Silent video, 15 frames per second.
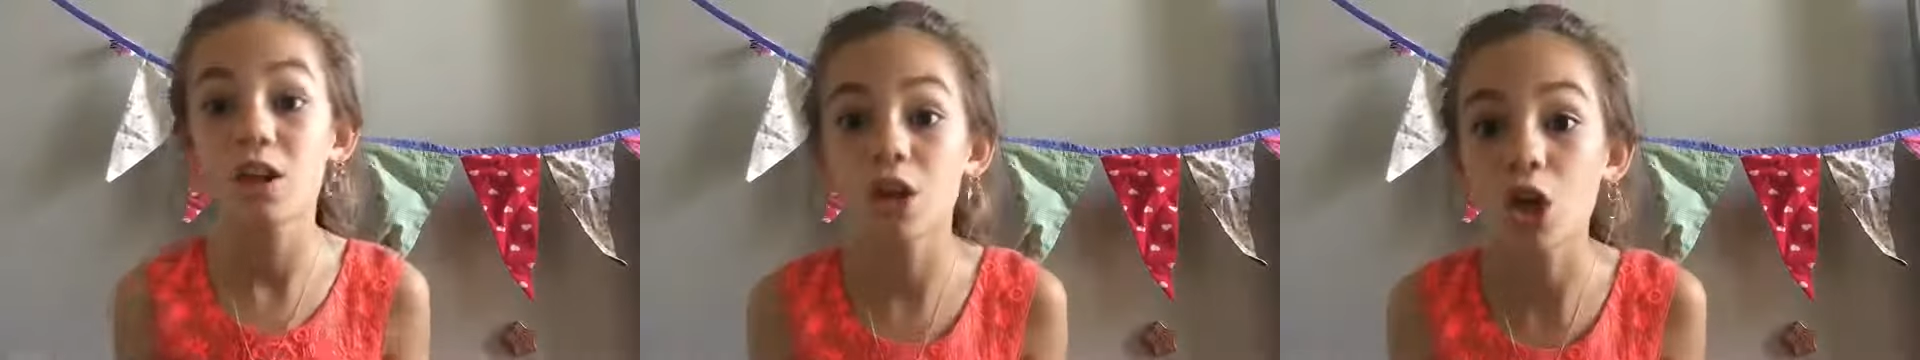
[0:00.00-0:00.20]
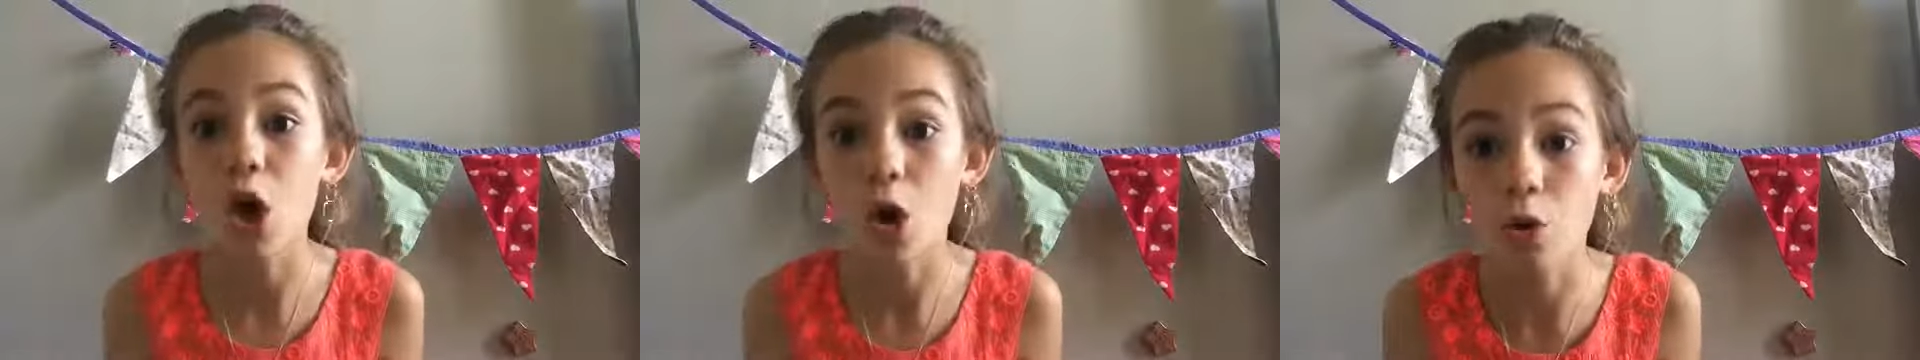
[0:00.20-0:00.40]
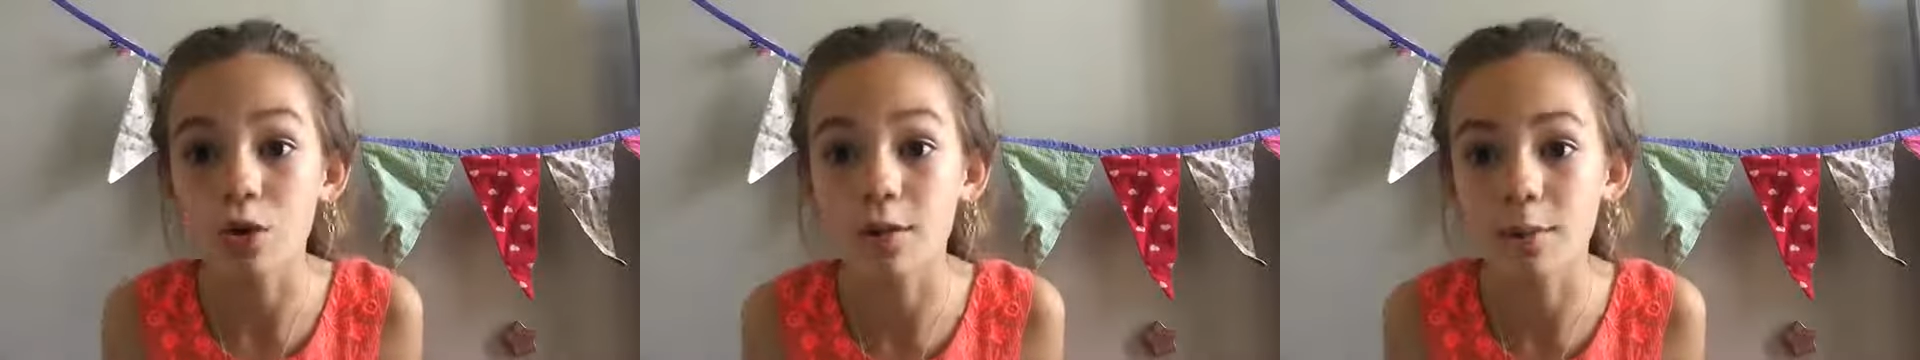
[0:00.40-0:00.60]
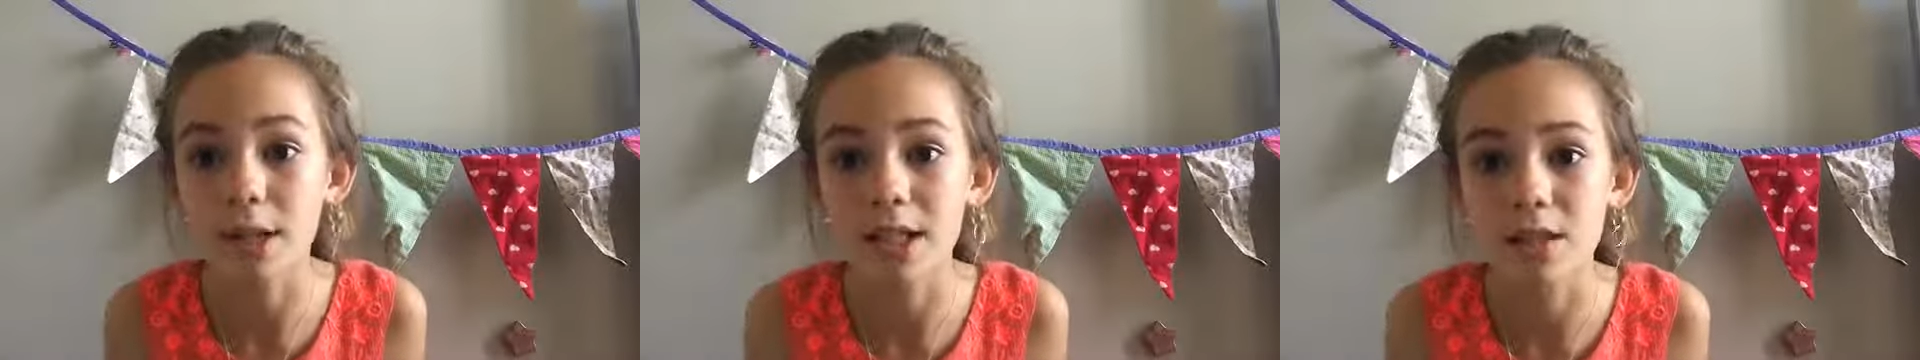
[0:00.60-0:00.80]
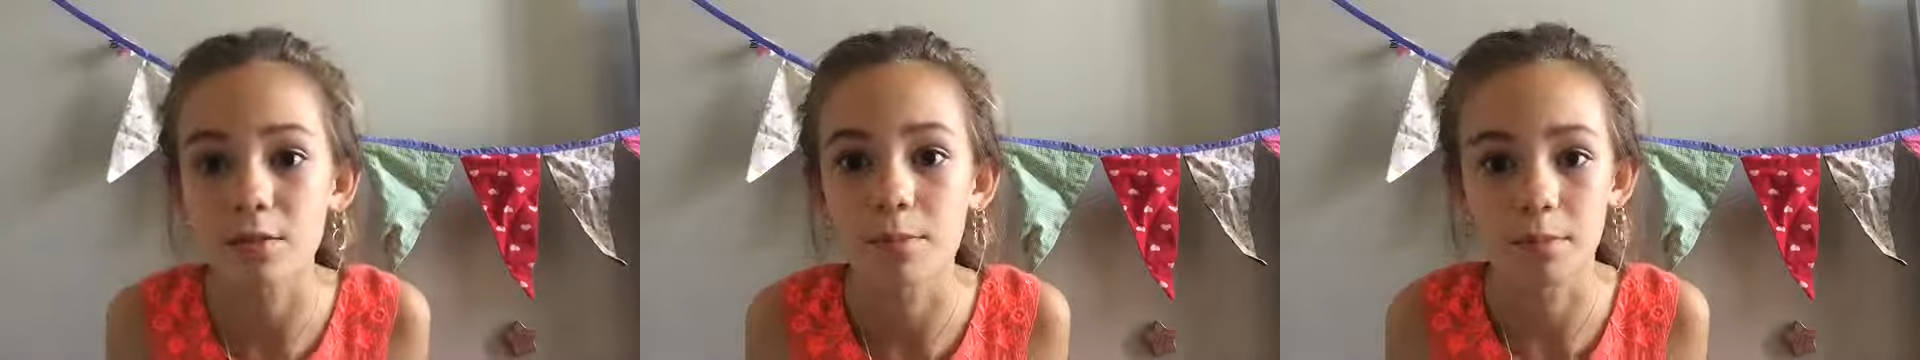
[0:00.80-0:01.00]
the only
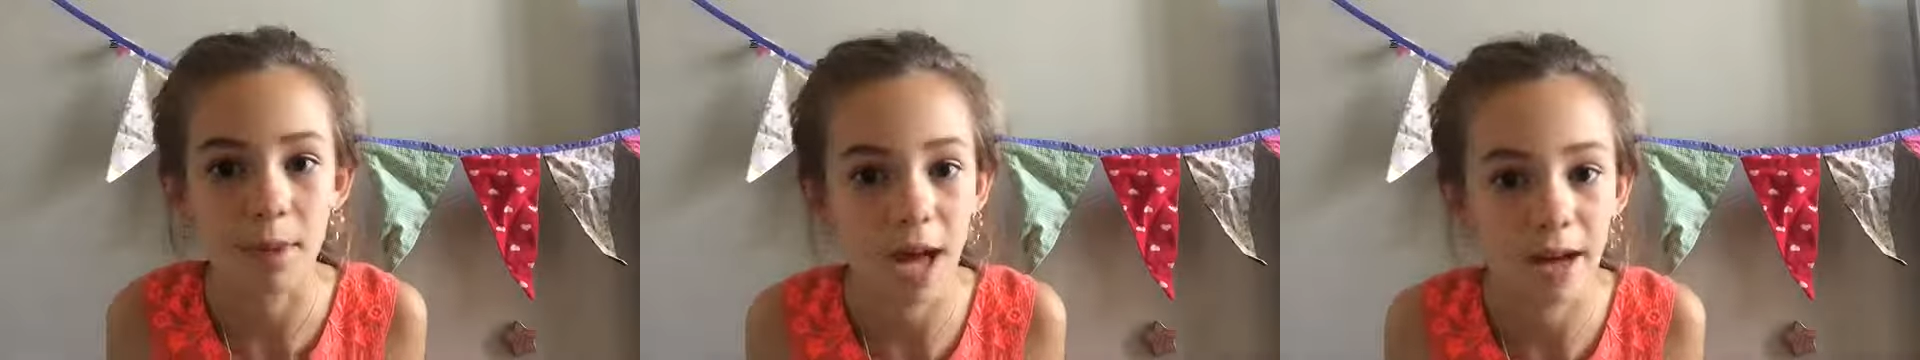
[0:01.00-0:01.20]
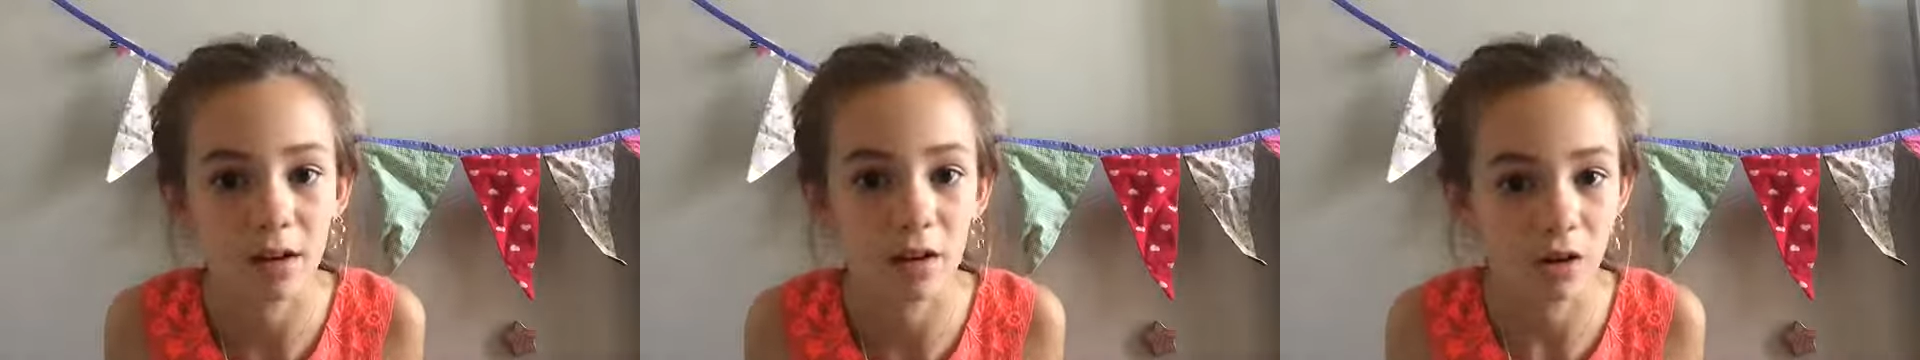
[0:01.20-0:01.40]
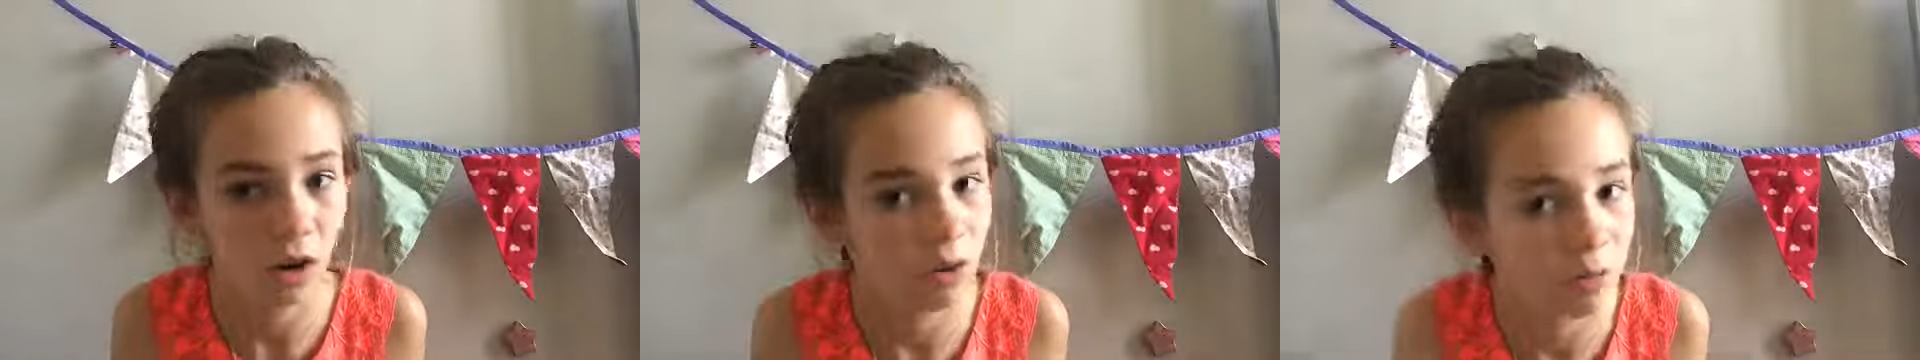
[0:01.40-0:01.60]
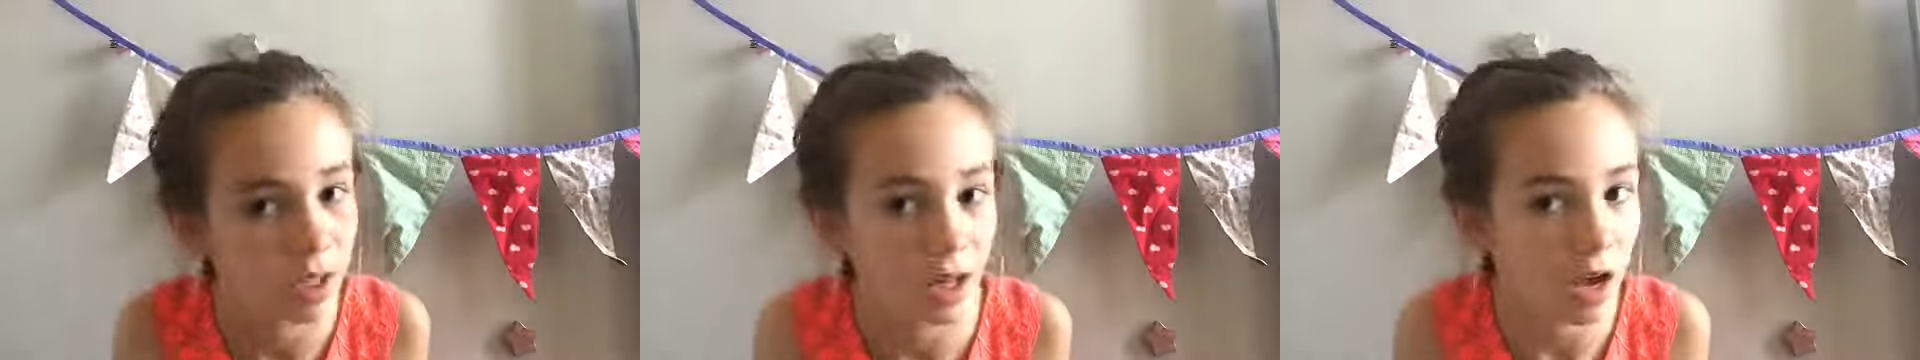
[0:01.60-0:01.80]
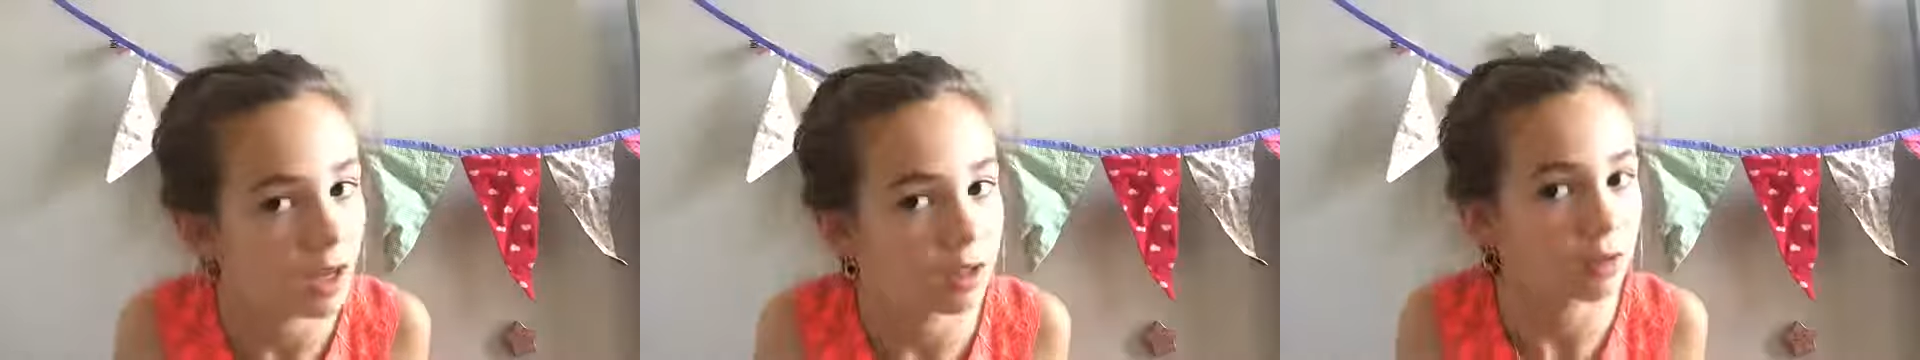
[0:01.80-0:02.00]
piece of black
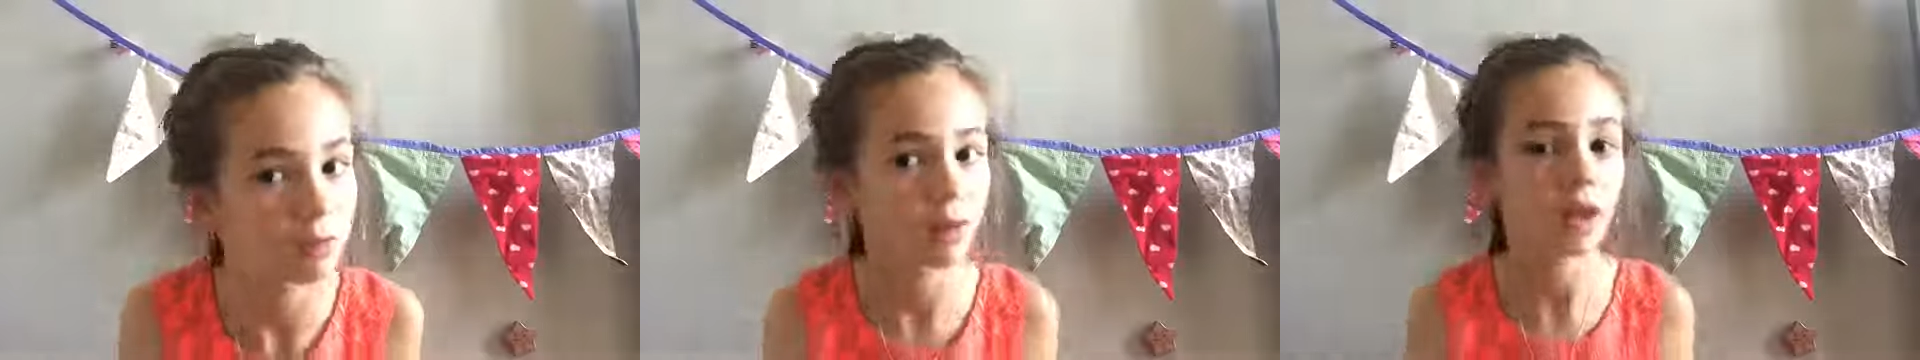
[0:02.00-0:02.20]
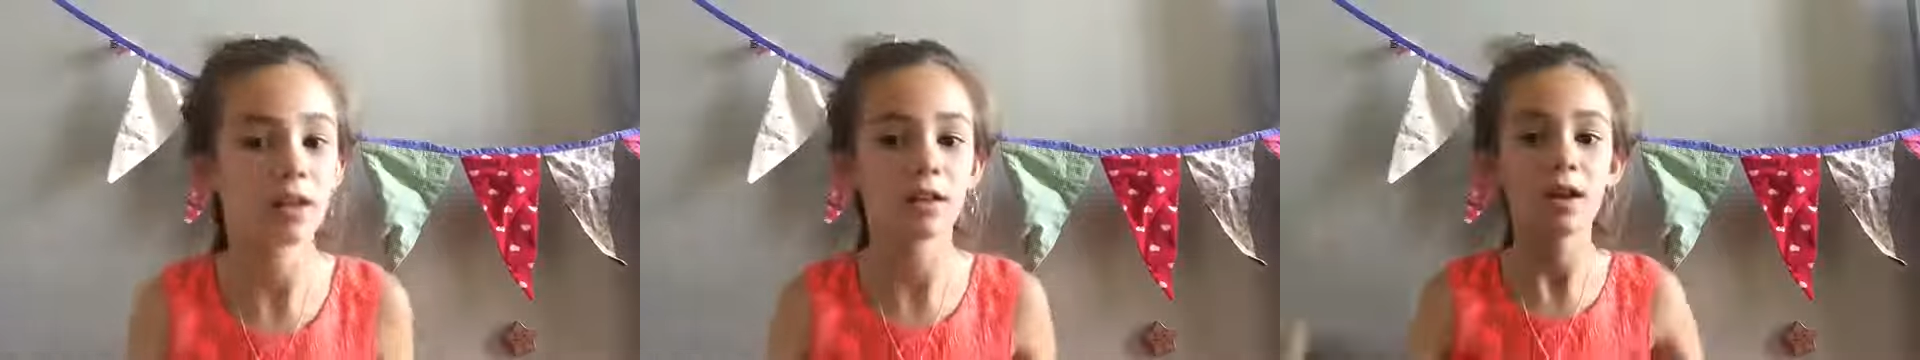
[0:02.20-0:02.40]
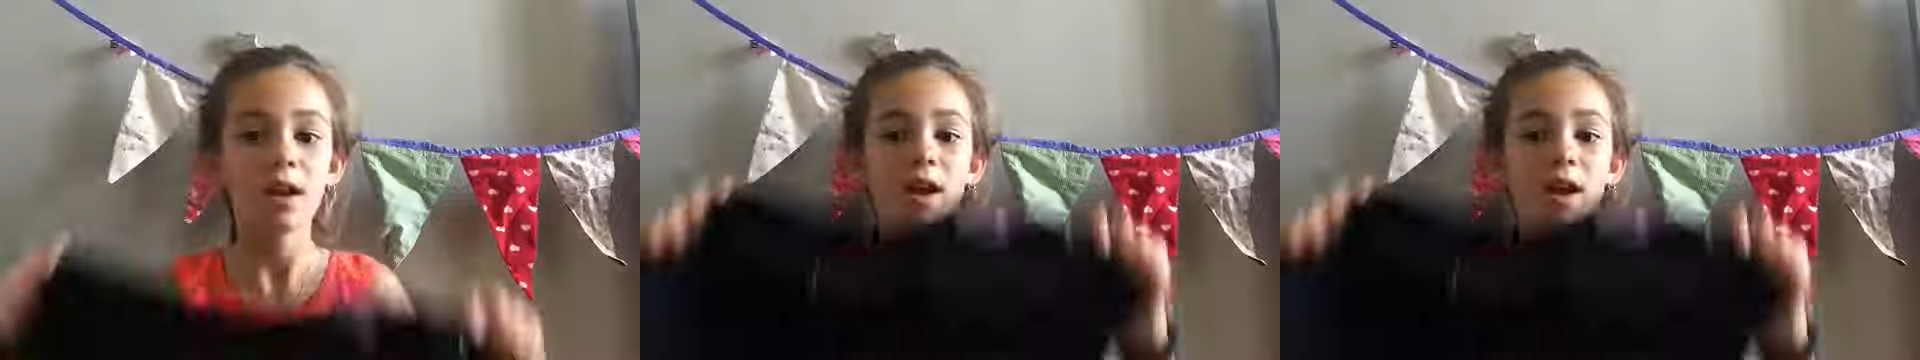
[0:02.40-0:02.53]
clothing I could find.